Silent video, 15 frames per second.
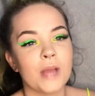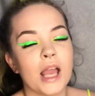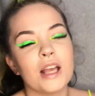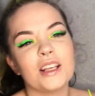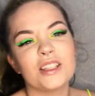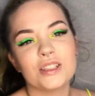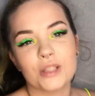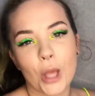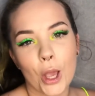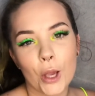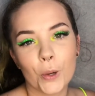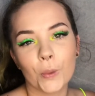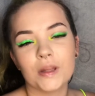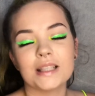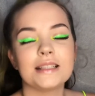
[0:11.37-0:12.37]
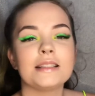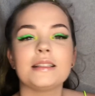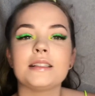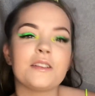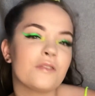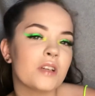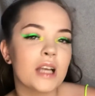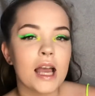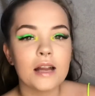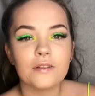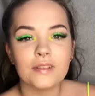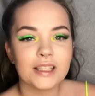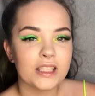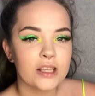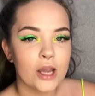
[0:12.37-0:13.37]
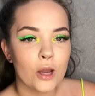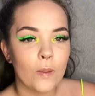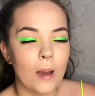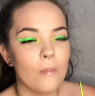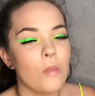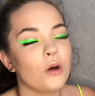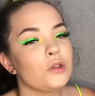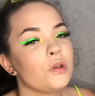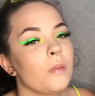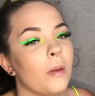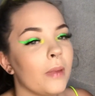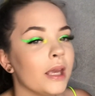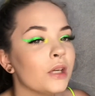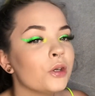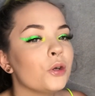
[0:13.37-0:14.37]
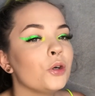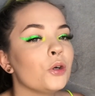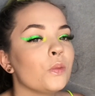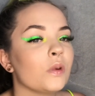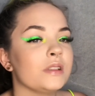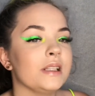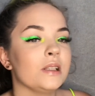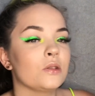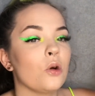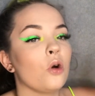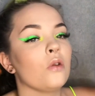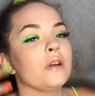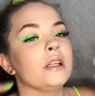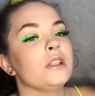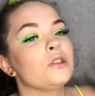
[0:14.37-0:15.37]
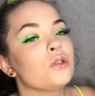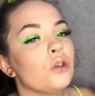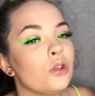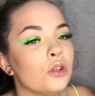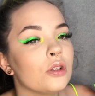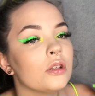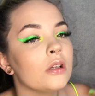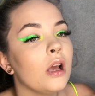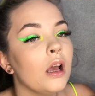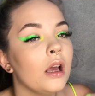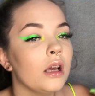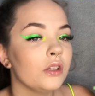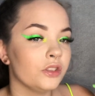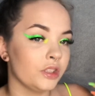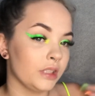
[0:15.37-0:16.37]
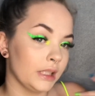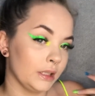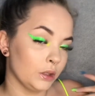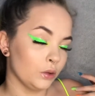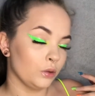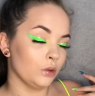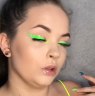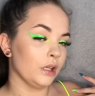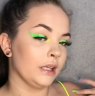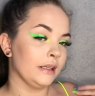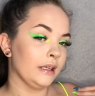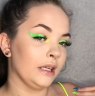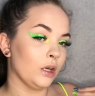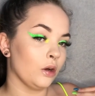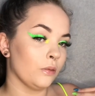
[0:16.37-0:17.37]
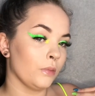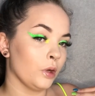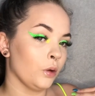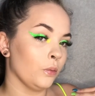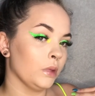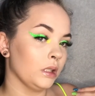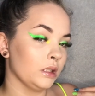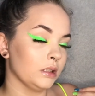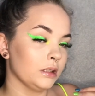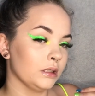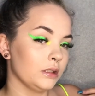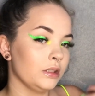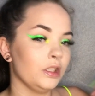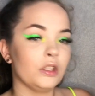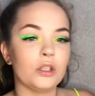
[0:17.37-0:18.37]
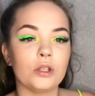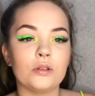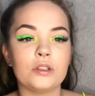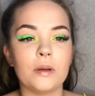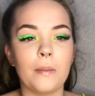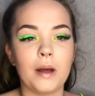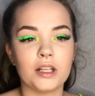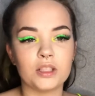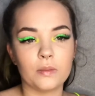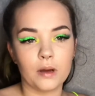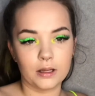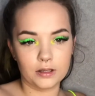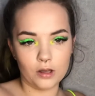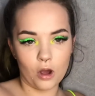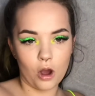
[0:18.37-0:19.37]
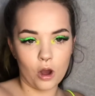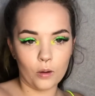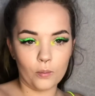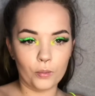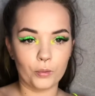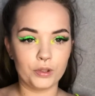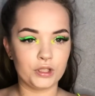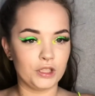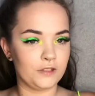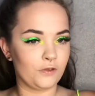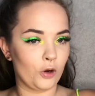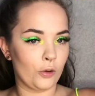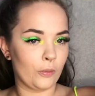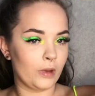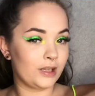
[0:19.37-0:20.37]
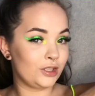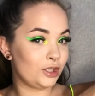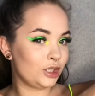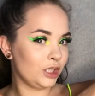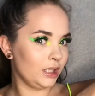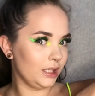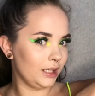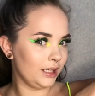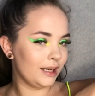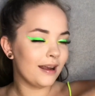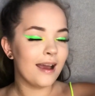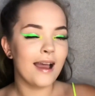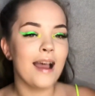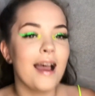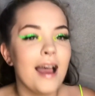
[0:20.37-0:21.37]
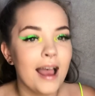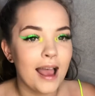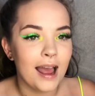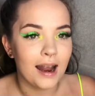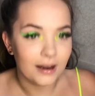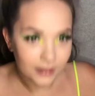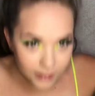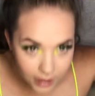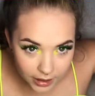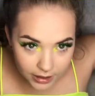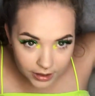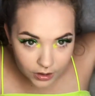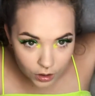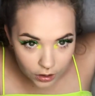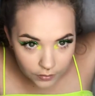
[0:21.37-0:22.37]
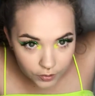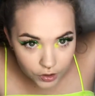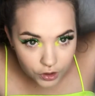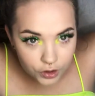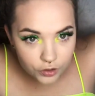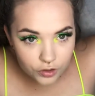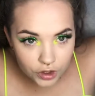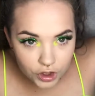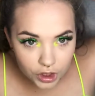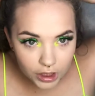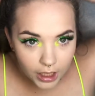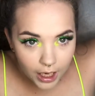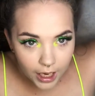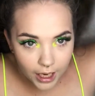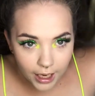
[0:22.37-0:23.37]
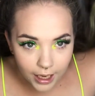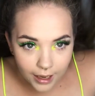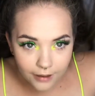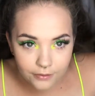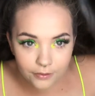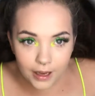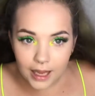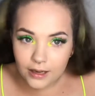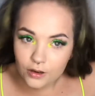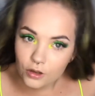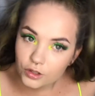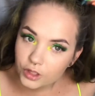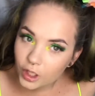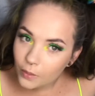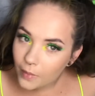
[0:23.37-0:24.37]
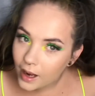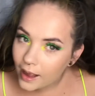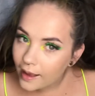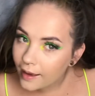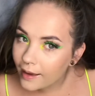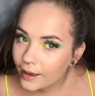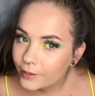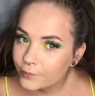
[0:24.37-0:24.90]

So this is a different kind of video. I'm not doing my makeup because it's already done. Just a little neon moment, you know, to match my top, which is from Shein, and this colourful scrunchie I have, and also my hair,